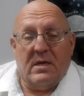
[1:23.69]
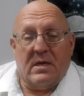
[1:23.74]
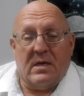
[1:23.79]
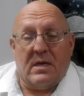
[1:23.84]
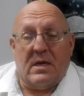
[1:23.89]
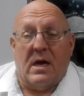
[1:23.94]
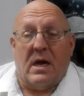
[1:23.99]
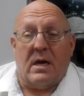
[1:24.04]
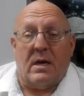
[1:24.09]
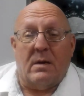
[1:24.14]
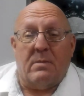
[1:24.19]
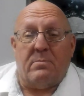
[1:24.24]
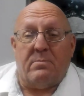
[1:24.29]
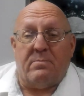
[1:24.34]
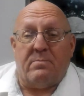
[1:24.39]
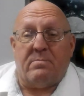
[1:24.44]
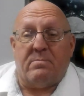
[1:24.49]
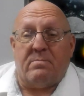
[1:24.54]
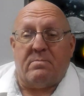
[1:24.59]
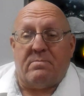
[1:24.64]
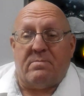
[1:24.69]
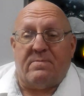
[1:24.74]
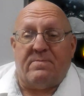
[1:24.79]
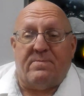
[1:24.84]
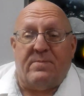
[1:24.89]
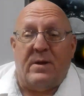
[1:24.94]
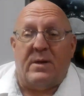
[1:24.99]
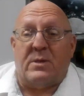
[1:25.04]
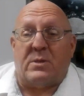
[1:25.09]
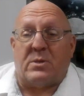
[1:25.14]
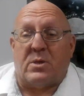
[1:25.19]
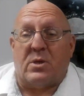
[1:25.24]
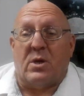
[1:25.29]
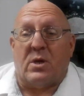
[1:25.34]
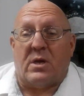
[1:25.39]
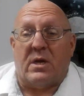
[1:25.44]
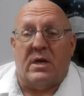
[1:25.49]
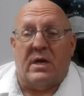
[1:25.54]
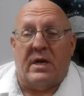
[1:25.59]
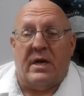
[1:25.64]
got up, finished
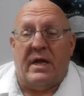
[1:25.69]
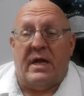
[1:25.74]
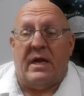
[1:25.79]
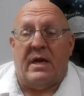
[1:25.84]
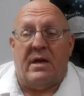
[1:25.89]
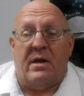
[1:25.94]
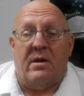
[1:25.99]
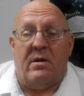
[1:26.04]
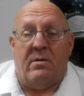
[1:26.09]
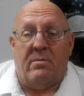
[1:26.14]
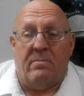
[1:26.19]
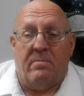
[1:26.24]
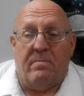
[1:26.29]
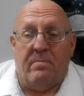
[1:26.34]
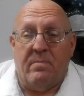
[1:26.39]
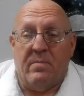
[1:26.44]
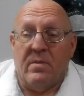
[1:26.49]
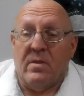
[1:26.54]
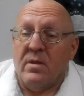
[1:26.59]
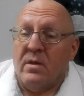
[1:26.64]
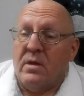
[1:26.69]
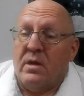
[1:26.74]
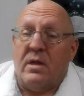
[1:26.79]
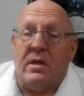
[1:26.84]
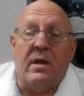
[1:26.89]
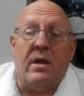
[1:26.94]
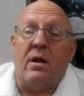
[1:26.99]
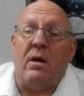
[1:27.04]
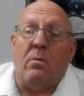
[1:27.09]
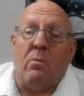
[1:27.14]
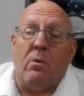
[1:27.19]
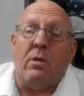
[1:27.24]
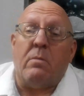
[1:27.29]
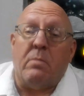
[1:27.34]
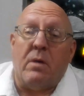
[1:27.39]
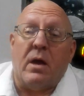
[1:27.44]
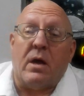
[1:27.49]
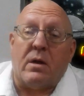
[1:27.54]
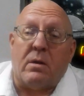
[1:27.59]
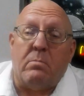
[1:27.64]
cooking and eating, and then I went
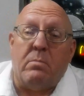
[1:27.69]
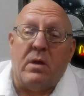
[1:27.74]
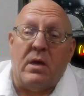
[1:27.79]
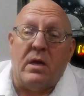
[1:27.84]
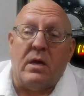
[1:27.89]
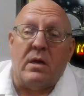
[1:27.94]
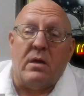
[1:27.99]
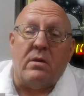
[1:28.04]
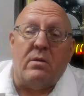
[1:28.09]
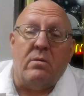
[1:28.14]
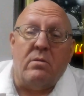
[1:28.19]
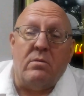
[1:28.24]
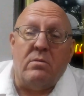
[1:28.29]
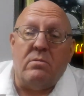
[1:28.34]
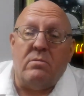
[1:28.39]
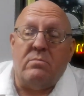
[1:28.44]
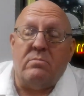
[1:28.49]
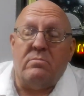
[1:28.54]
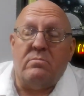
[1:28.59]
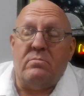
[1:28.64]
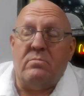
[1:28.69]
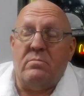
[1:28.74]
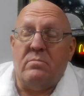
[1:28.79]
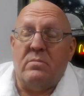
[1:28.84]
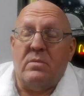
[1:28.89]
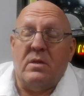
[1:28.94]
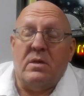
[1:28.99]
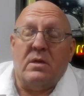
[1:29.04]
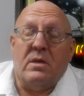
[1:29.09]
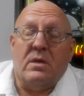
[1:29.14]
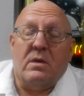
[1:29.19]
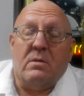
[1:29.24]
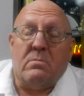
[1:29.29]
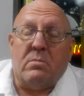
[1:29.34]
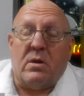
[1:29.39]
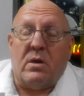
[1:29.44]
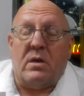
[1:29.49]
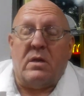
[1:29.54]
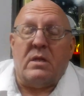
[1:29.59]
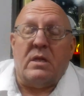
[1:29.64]
back to bed.
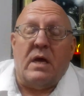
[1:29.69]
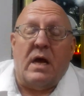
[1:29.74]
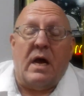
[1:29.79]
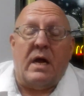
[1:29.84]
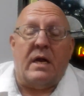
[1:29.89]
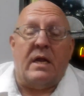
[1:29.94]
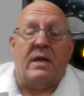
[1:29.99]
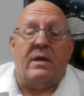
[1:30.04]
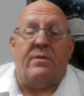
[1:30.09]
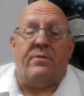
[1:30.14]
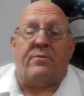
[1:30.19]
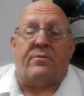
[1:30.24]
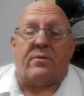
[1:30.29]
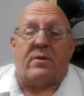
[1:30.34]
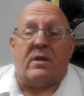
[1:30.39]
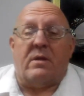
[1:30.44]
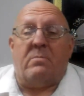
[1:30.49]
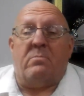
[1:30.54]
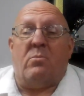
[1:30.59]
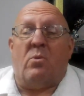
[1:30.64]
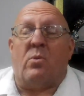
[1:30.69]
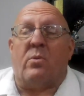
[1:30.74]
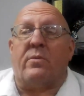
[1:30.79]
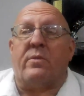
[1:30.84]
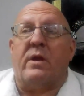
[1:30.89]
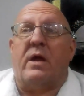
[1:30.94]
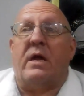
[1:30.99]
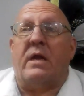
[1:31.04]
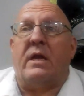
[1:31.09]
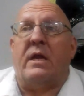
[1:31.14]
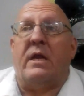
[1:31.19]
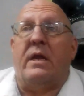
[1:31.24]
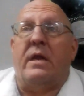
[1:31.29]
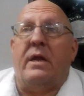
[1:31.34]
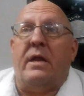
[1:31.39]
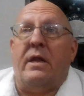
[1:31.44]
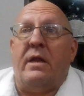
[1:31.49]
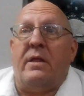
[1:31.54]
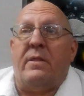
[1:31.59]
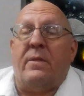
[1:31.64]
Apparently, I needed sleep more than I needed
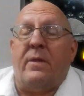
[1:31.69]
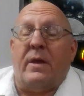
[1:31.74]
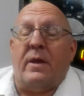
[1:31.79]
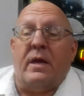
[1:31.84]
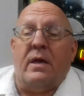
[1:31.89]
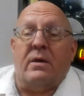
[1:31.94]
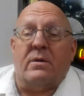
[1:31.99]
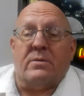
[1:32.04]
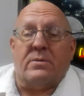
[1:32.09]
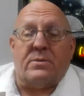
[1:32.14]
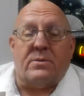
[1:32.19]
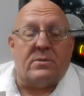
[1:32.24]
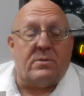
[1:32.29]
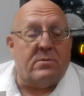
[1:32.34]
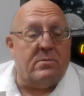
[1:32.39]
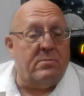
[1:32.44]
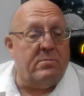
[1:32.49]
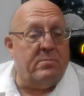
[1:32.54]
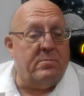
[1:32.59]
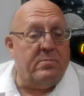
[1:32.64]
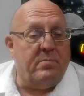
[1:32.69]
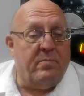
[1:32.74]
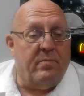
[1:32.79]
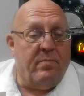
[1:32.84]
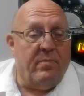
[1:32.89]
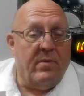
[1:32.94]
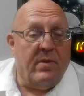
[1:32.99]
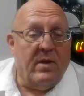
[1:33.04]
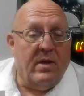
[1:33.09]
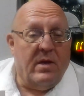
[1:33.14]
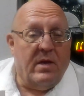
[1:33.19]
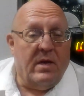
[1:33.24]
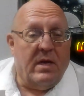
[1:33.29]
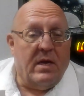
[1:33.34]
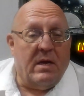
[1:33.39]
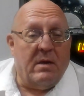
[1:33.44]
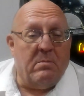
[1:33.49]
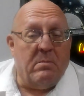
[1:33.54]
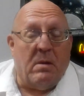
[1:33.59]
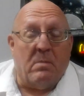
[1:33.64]
anything else.
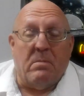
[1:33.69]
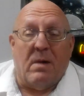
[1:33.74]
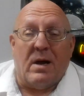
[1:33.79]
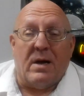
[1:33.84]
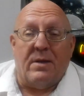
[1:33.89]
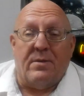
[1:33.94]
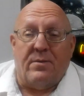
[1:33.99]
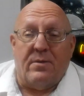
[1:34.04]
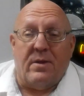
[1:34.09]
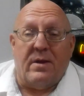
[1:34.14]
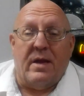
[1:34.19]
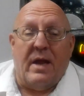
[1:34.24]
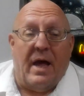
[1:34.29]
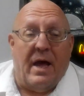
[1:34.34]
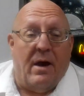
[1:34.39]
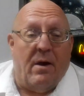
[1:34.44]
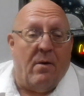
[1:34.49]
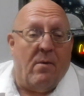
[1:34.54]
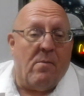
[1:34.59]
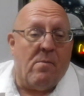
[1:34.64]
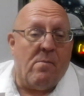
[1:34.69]
And my body said, now.